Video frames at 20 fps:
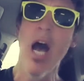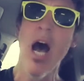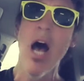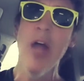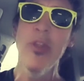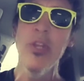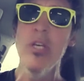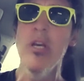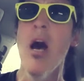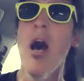
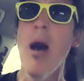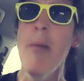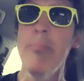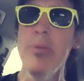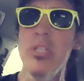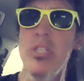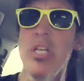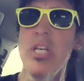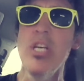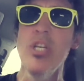got the
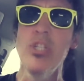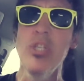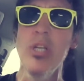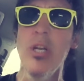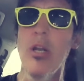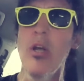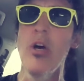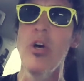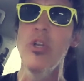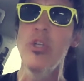competition
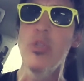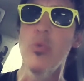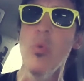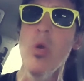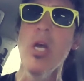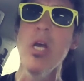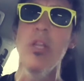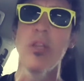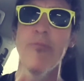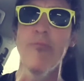clutch
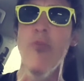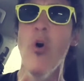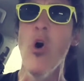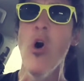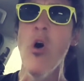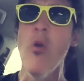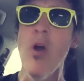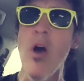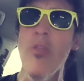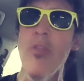with the
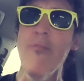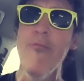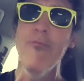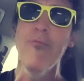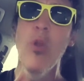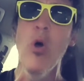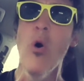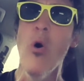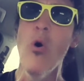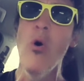four on the
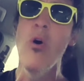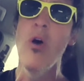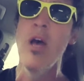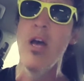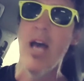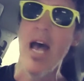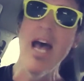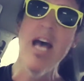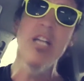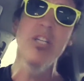floor,
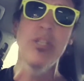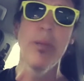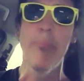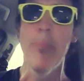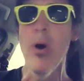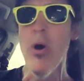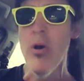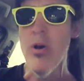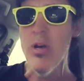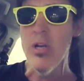and she
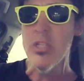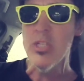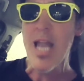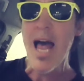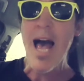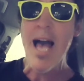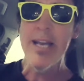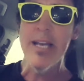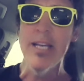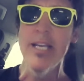purrs
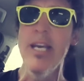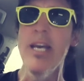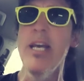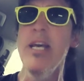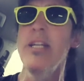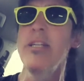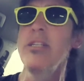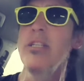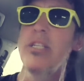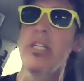like a
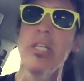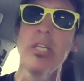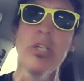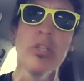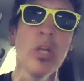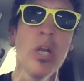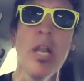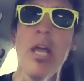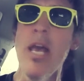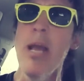kitten till
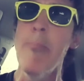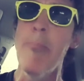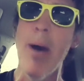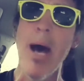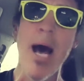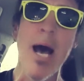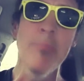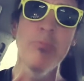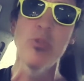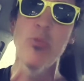the lake
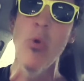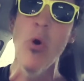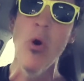pipes